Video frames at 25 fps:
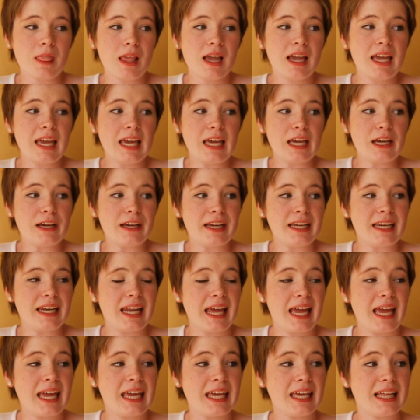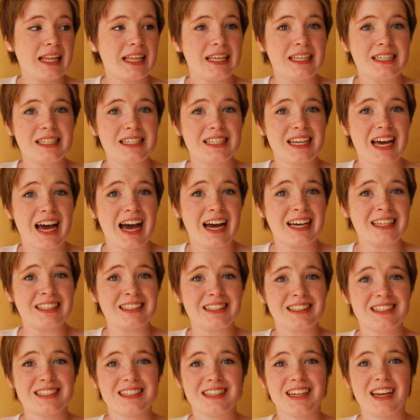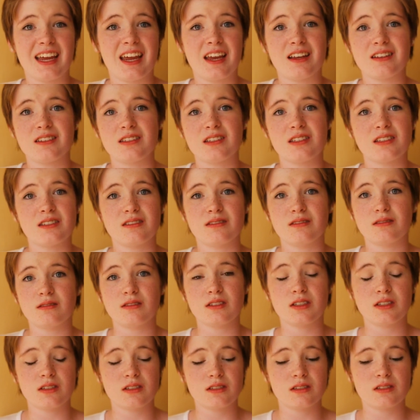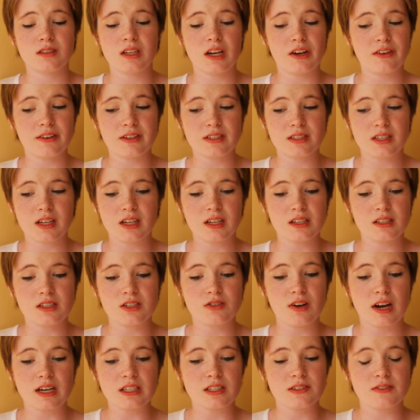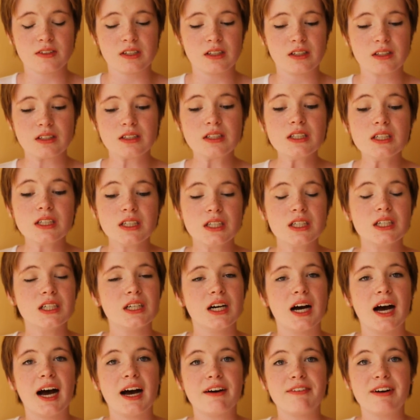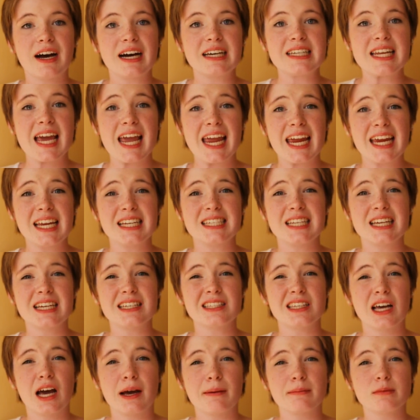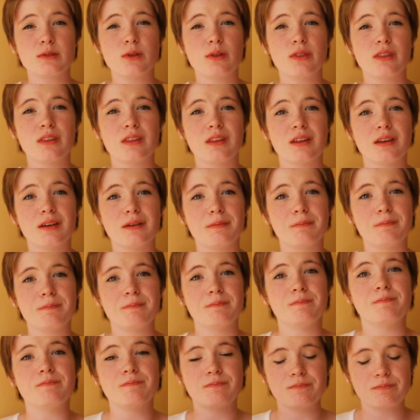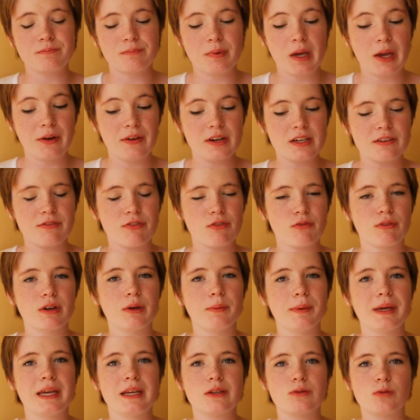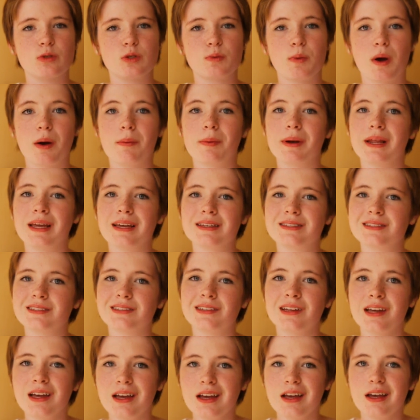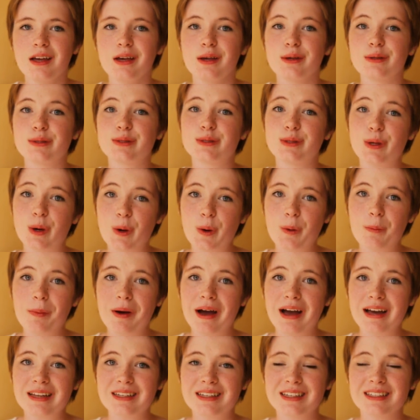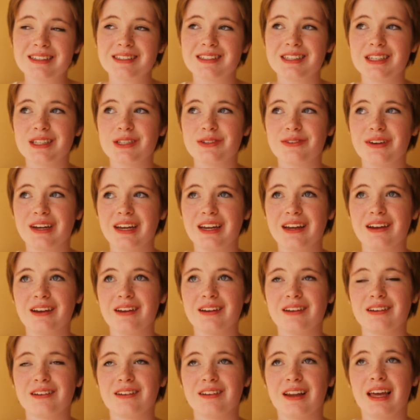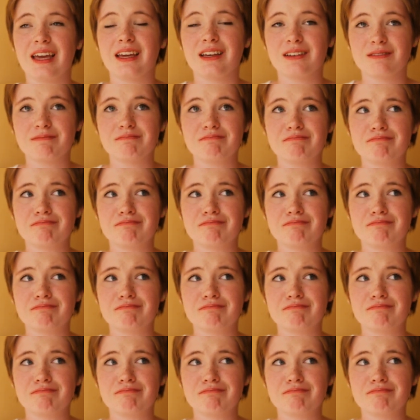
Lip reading: here in England, and it's seriously stressful. I've had 8 exams within the period of 3 weeks, which probably isn't so bad considering, like,